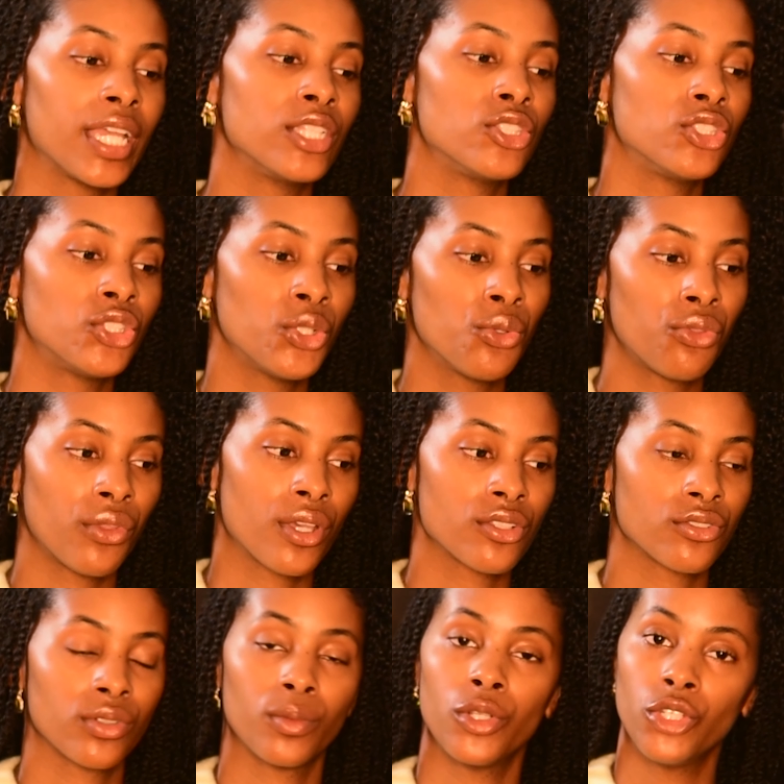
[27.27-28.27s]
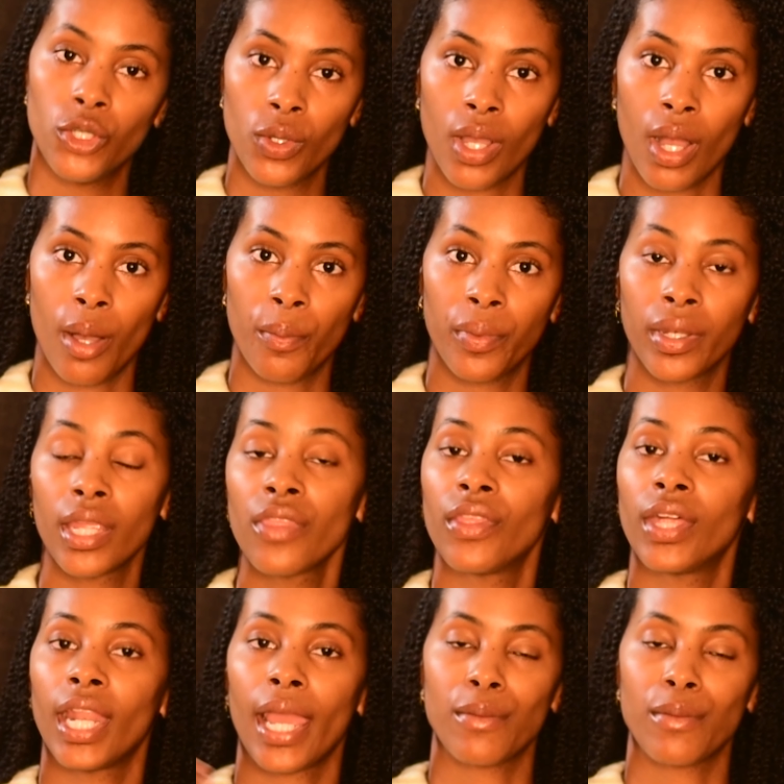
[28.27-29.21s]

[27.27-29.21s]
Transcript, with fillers: and two things from a new company that